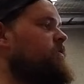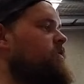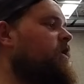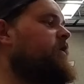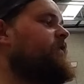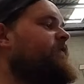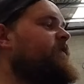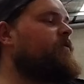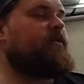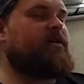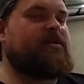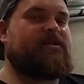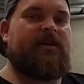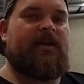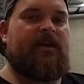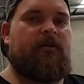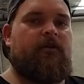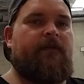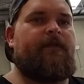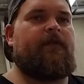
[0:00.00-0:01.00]
hopefully once I
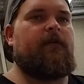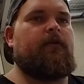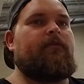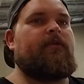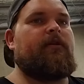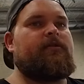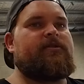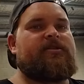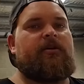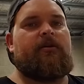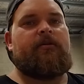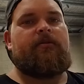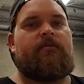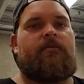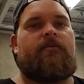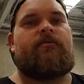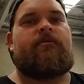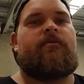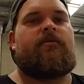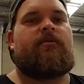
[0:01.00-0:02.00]
get all 4 wheels on,
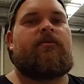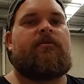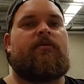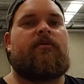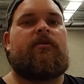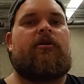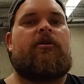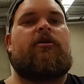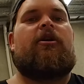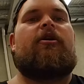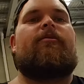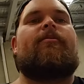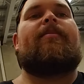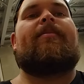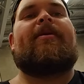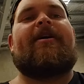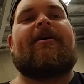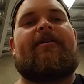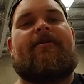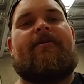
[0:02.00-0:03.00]
I'll be
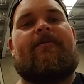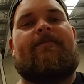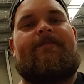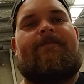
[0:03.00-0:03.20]
back.